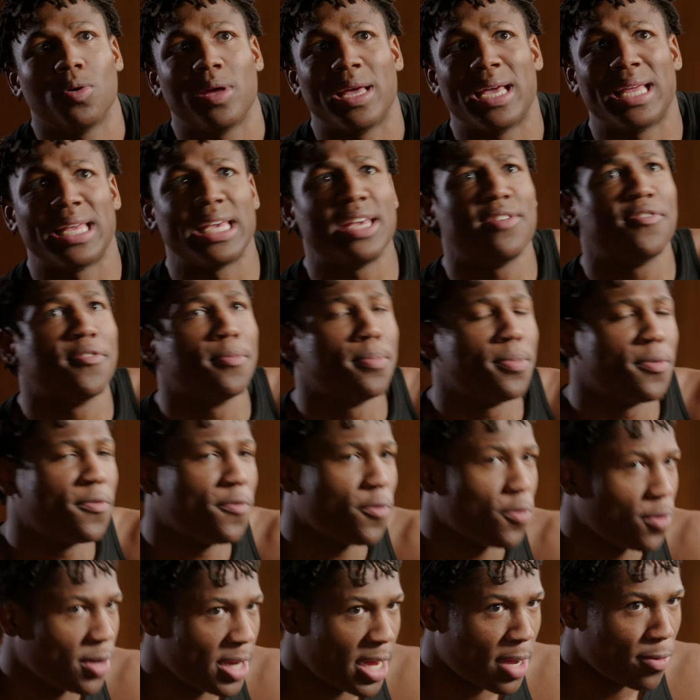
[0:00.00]
and even
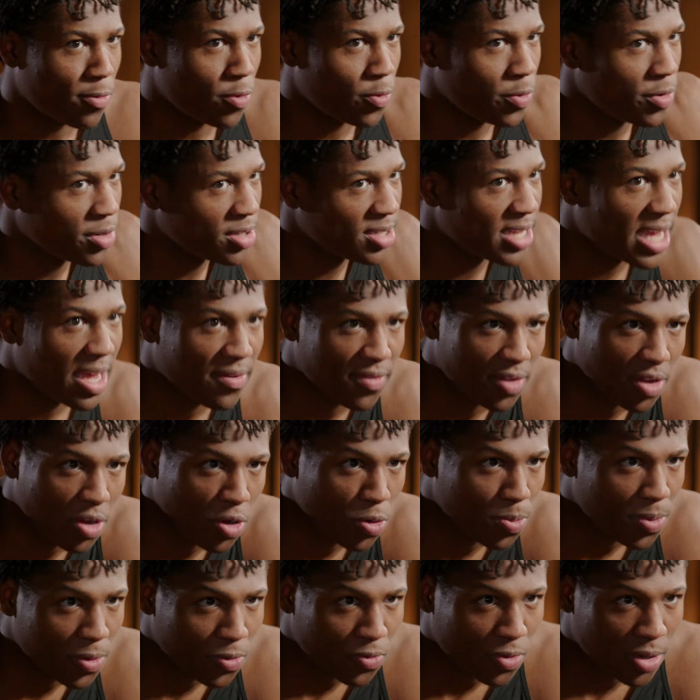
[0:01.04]
before that, when we was having
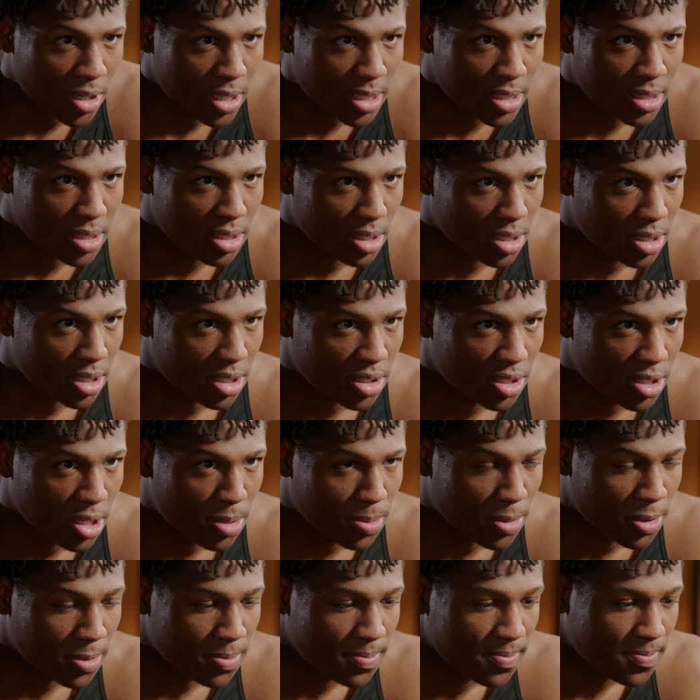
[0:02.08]
open runs in the
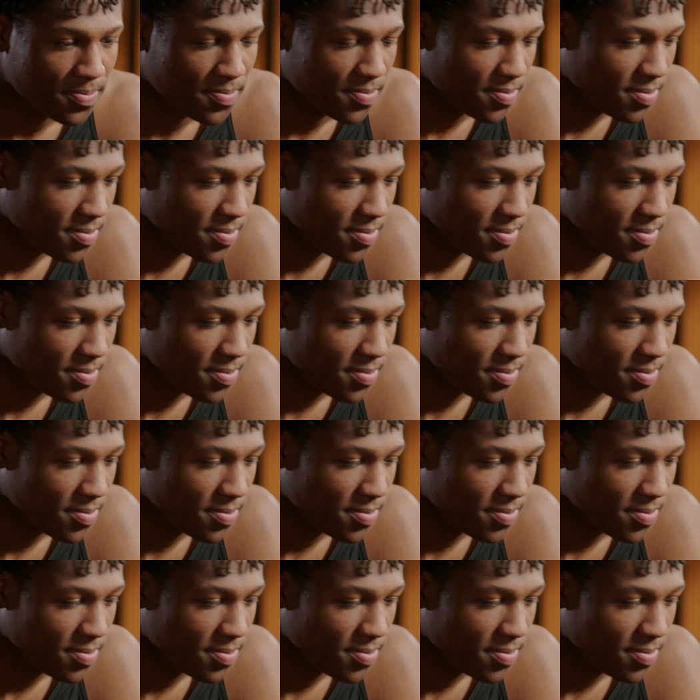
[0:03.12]
summer,